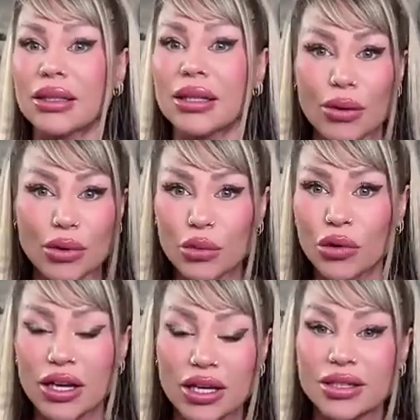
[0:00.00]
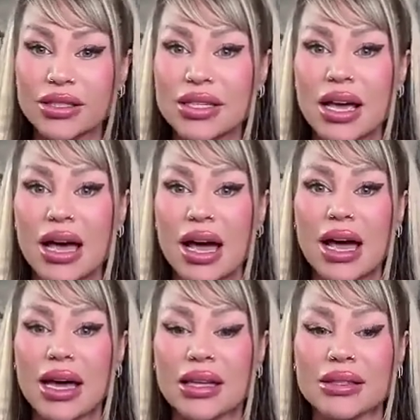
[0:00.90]
allowing what is,
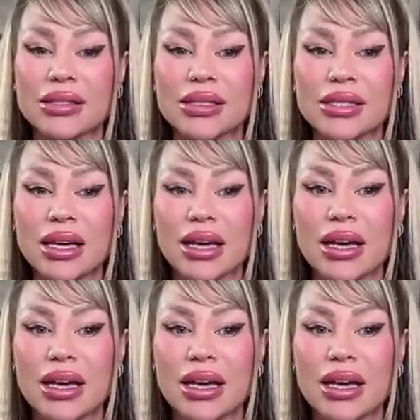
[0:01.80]
and